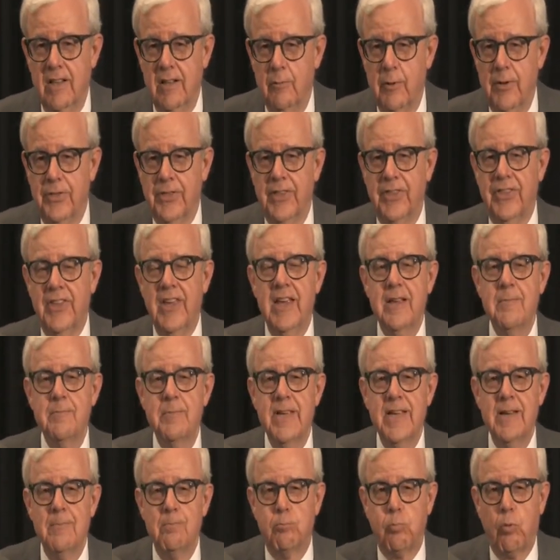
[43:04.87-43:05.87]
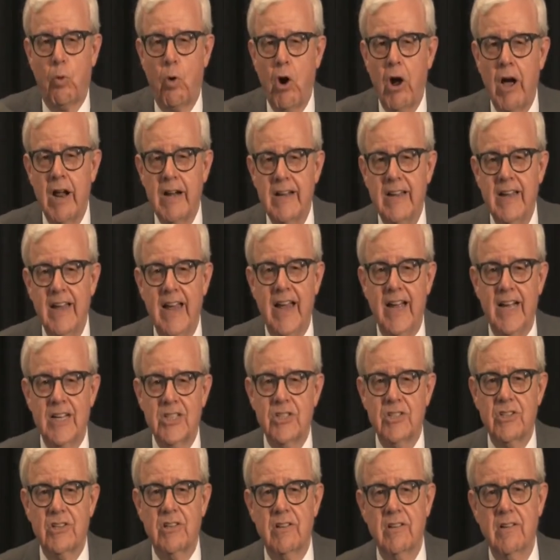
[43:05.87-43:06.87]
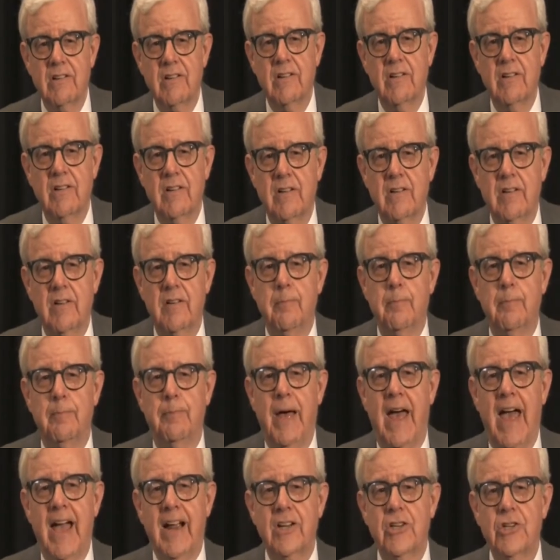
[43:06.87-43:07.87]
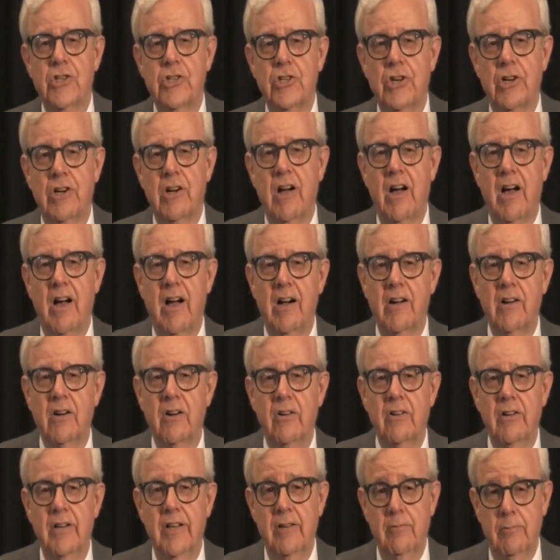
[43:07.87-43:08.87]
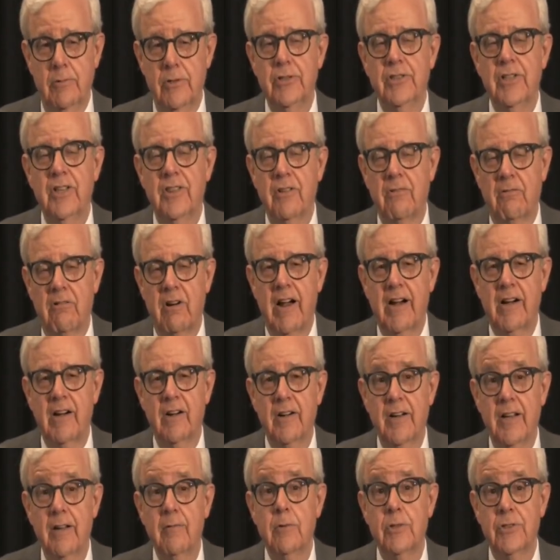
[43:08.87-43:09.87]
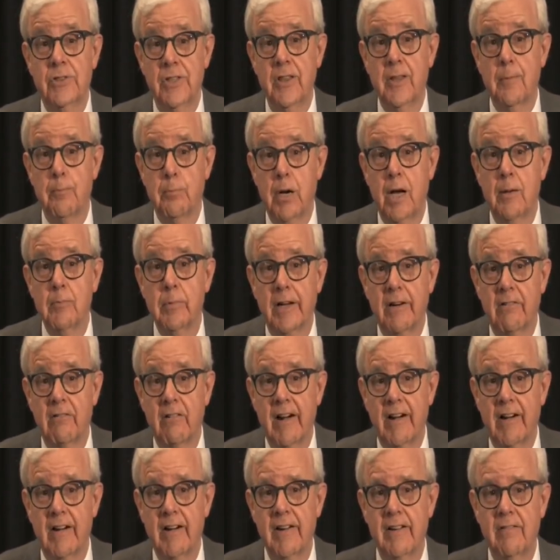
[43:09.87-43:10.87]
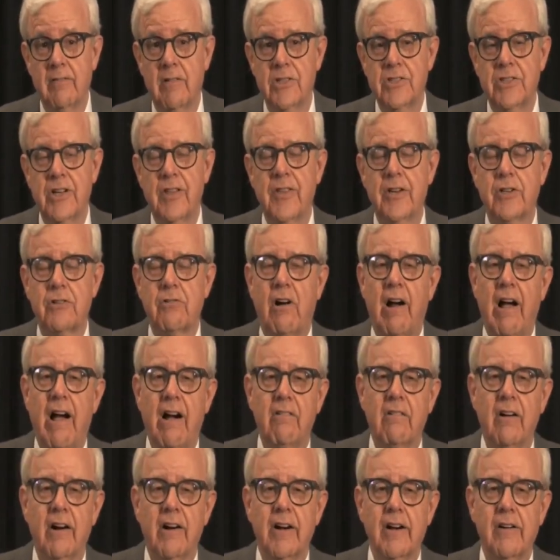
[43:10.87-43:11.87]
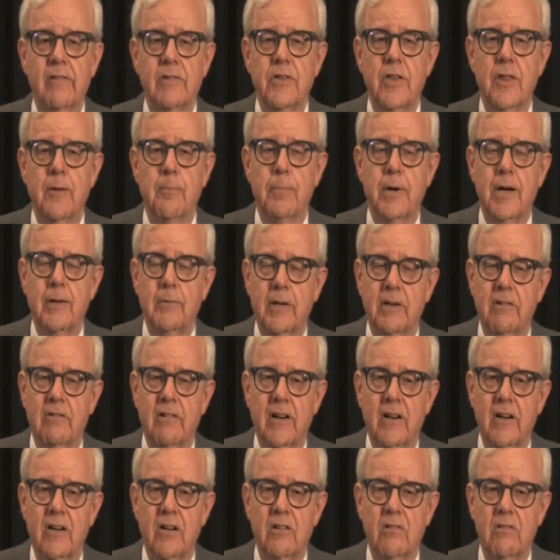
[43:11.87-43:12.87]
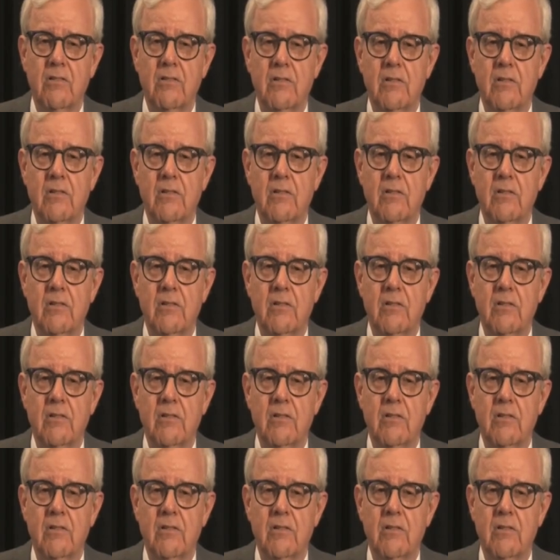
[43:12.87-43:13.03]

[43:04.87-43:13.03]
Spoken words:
With the thing being broadcast back to Chicago, it was in the record. It was in the public record. It wasn't in the trial record. It was in the public record.